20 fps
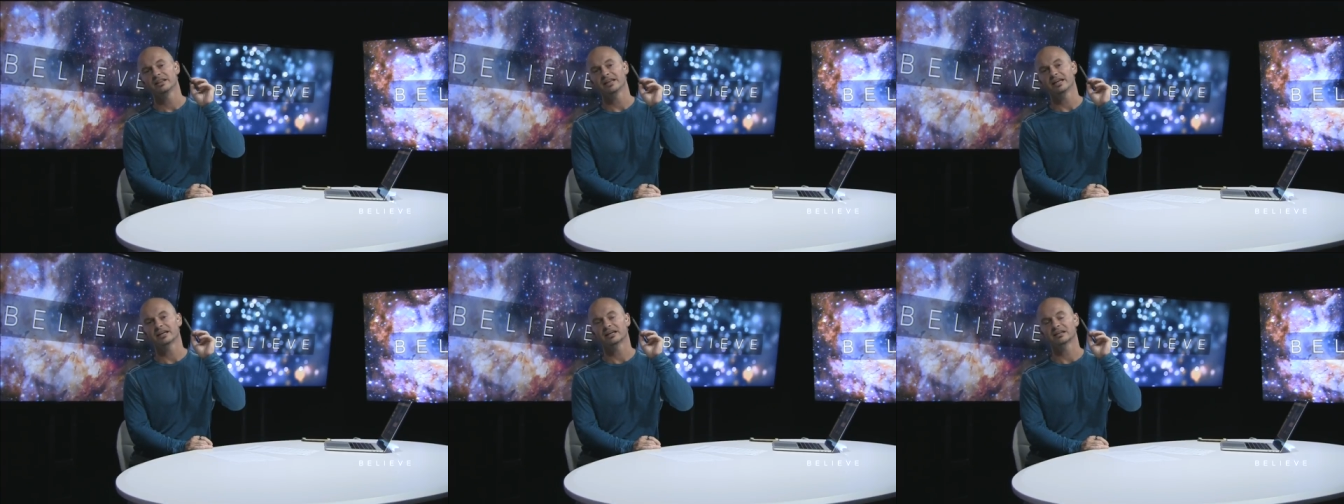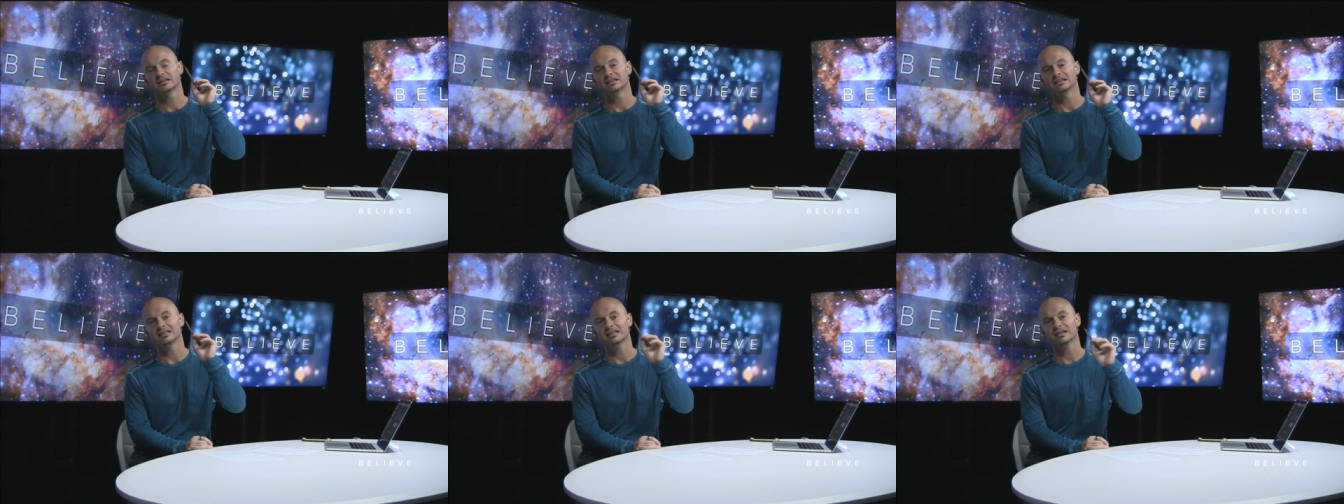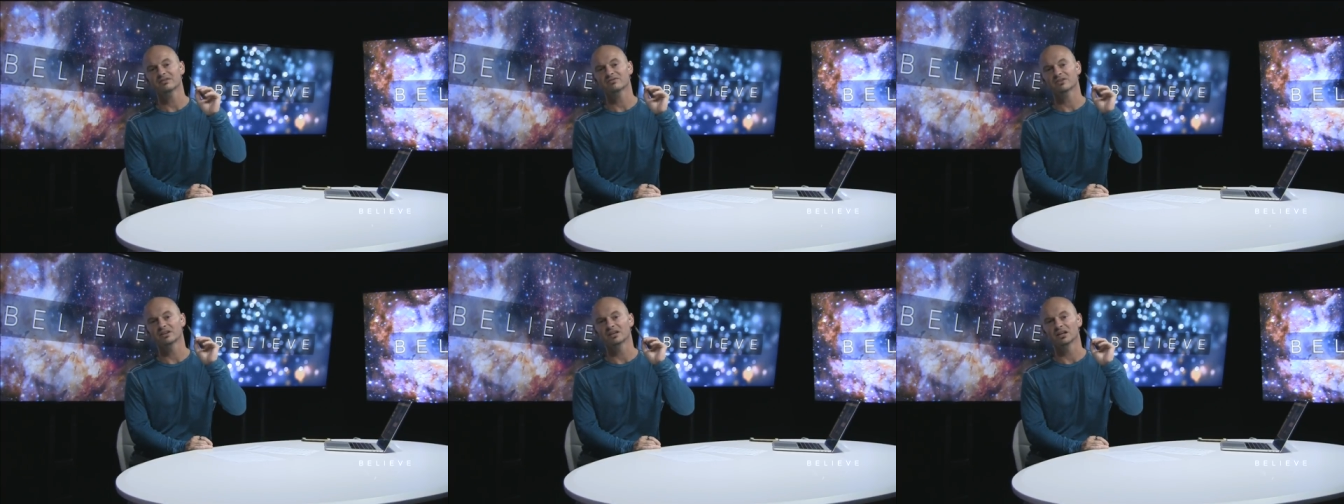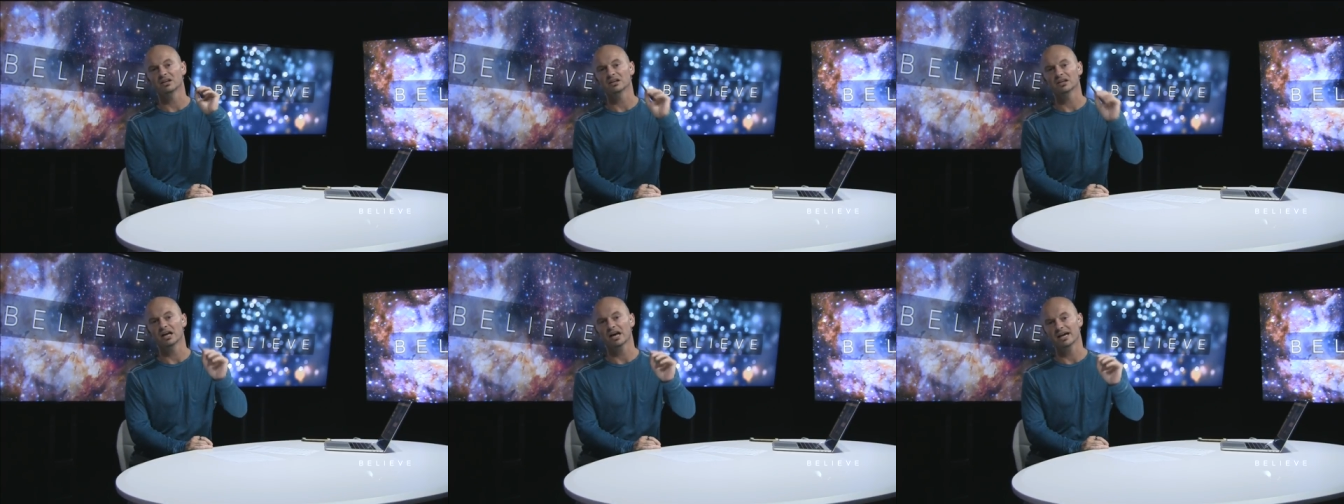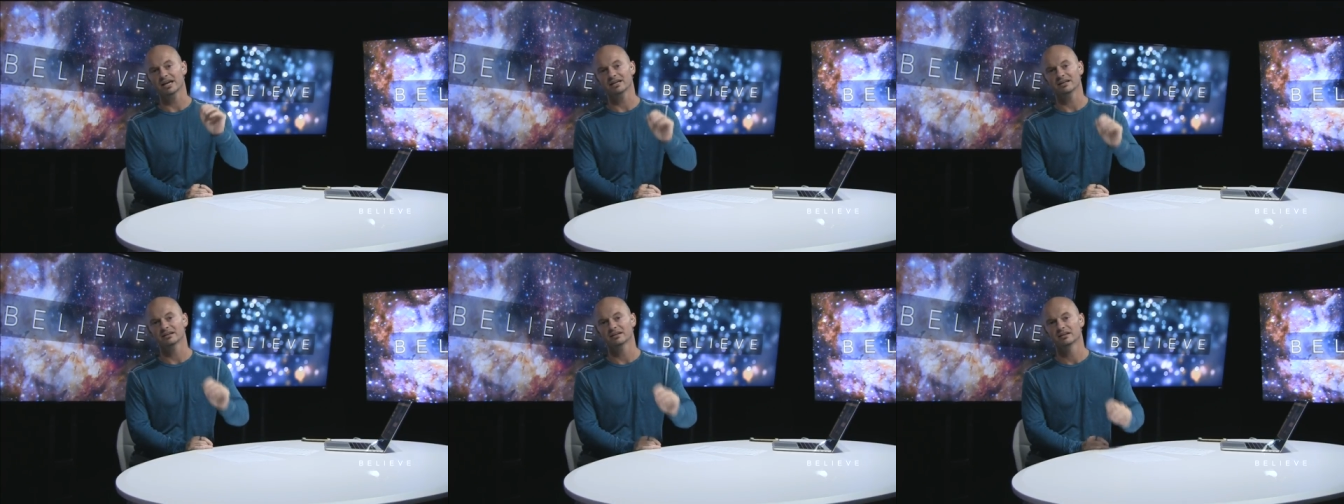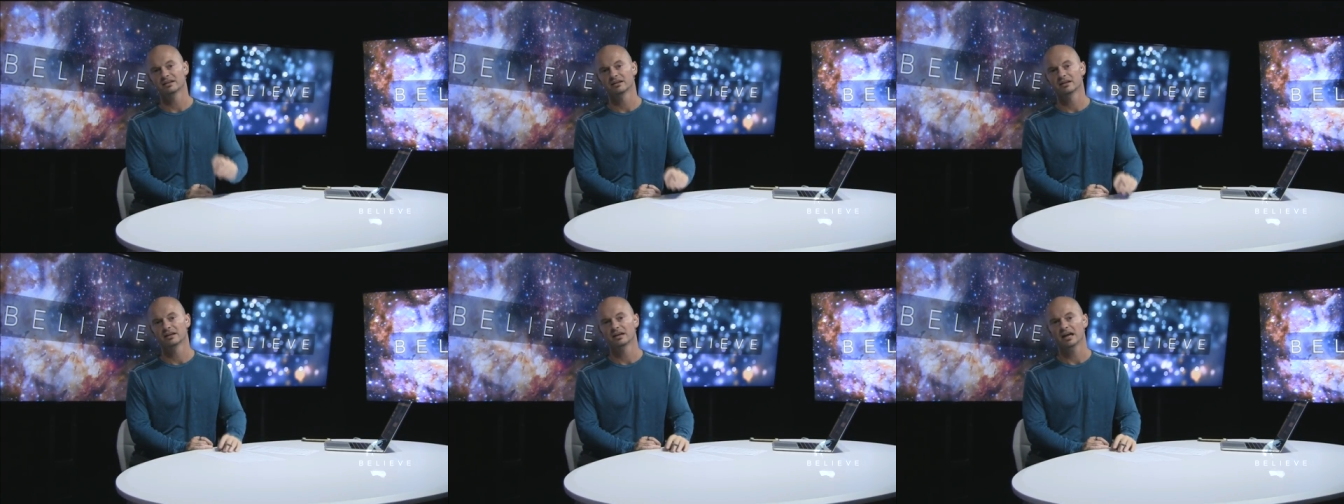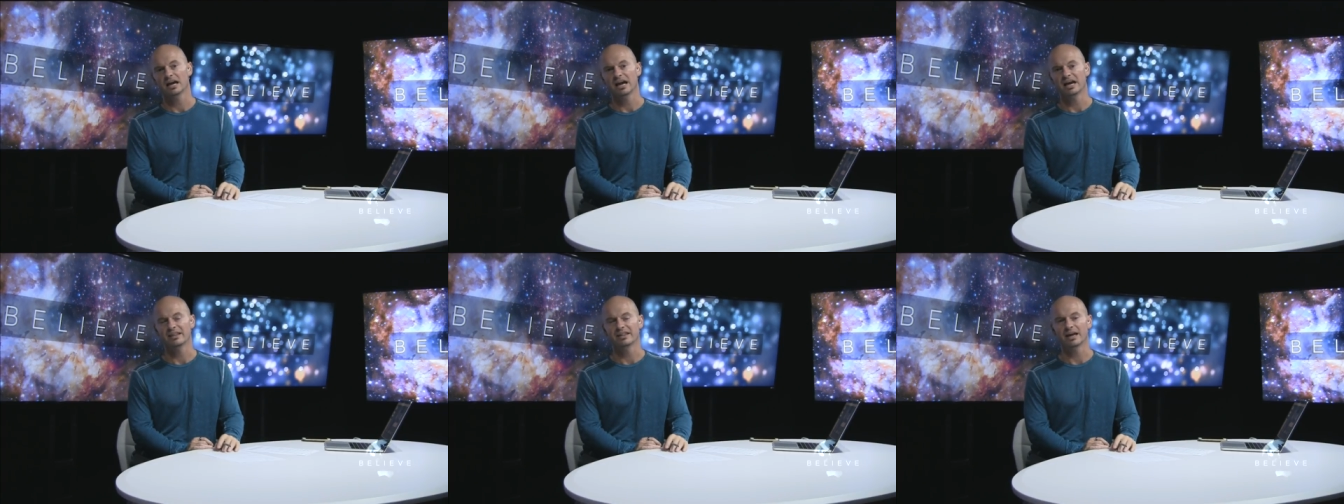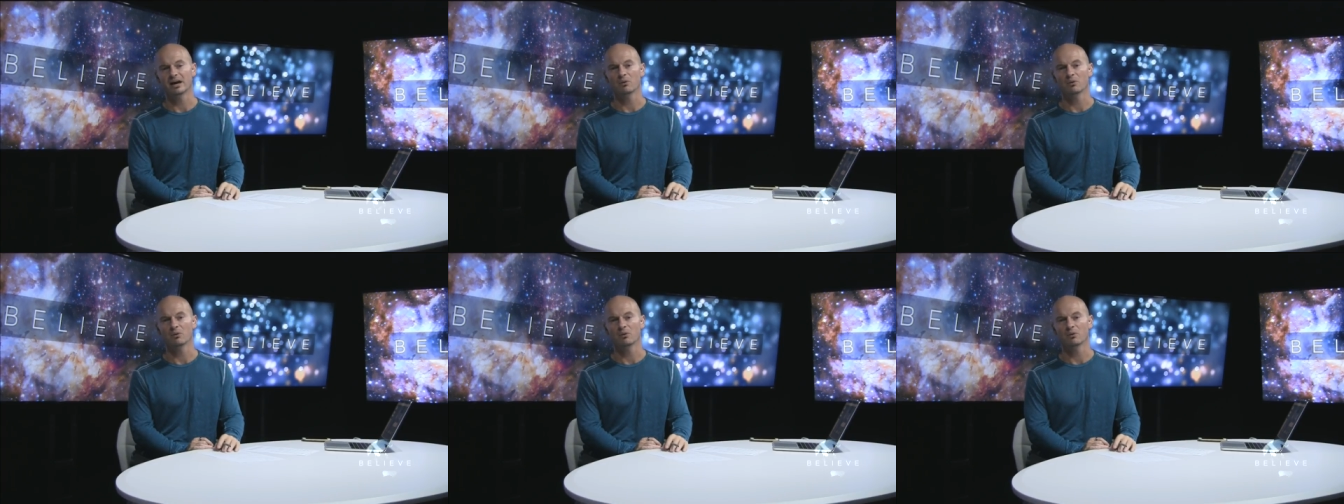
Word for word: they could live in the light and